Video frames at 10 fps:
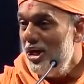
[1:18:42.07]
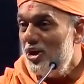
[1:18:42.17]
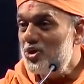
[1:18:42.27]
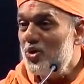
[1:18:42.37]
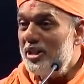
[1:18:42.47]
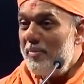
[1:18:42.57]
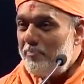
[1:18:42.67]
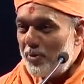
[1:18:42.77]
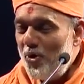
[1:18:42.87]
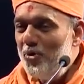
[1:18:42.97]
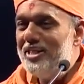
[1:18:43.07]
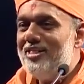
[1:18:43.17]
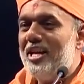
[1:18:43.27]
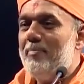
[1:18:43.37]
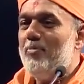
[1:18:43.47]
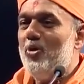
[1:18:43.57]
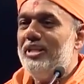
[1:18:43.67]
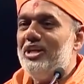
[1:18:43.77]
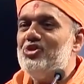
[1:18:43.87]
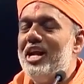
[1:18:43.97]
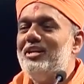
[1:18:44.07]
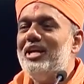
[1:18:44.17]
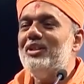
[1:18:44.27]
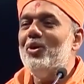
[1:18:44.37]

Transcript: So they proved in their report that chanting